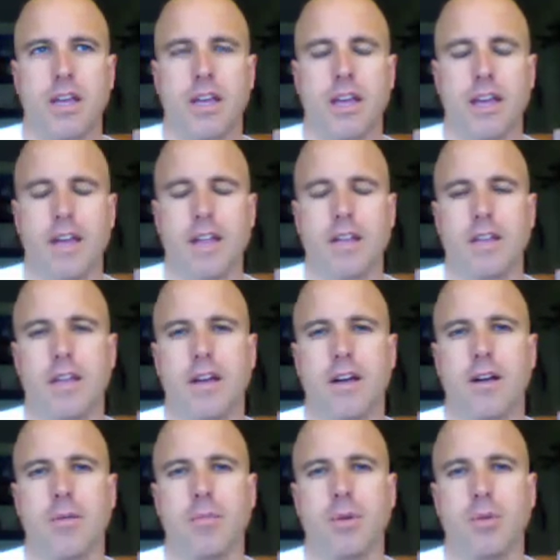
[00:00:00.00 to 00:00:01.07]
and
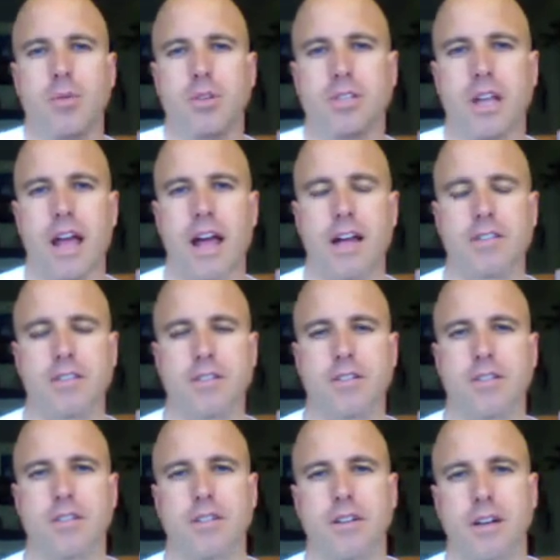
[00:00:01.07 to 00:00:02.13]
it was
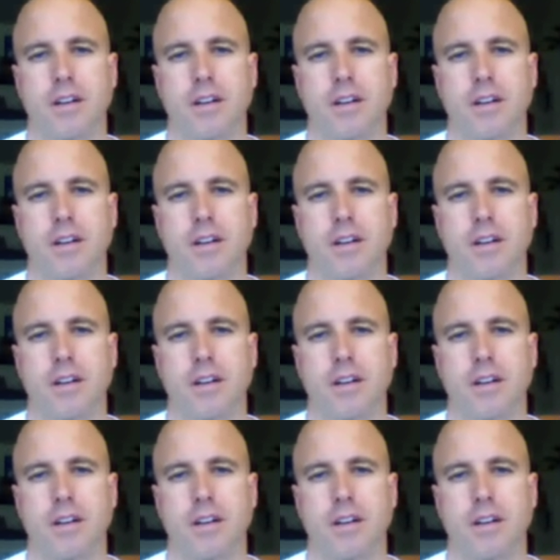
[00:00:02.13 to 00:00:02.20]
asked.